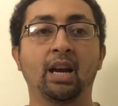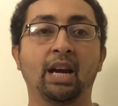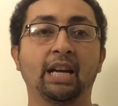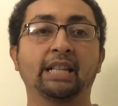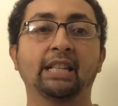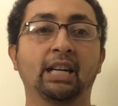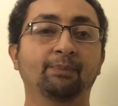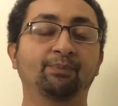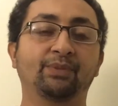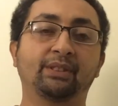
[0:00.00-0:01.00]
and
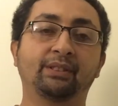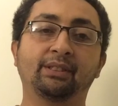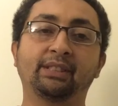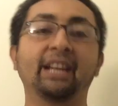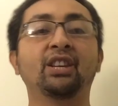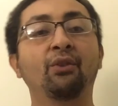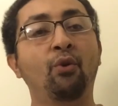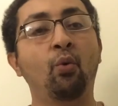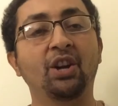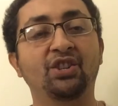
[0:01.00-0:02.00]
thank you
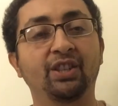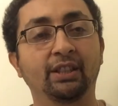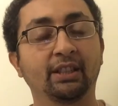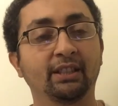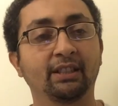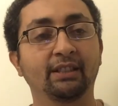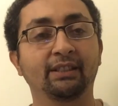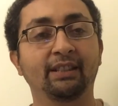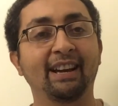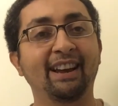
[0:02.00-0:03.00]
for watching,
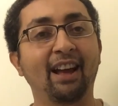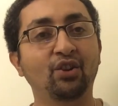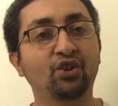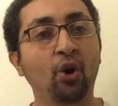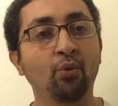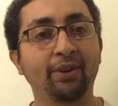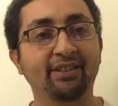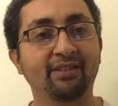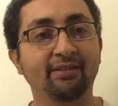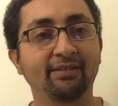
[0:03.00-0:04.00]
and as
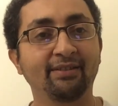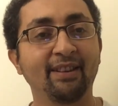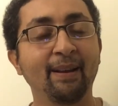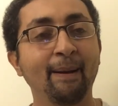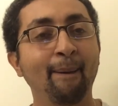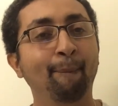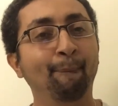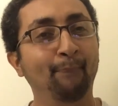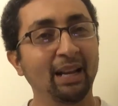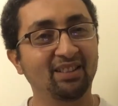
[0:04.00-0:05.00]
always,
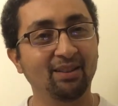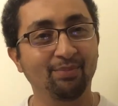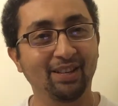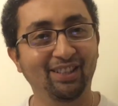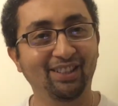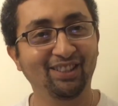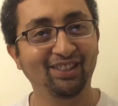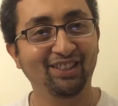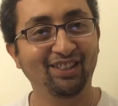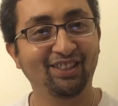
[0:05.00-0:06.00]
blessed be.
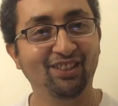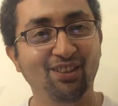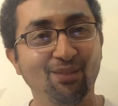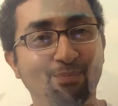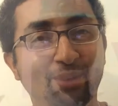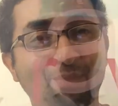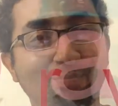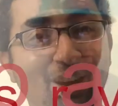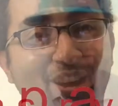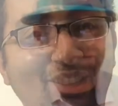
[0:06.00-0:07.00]
Bye
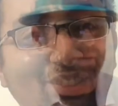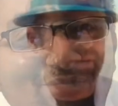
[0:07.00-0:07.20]
bye.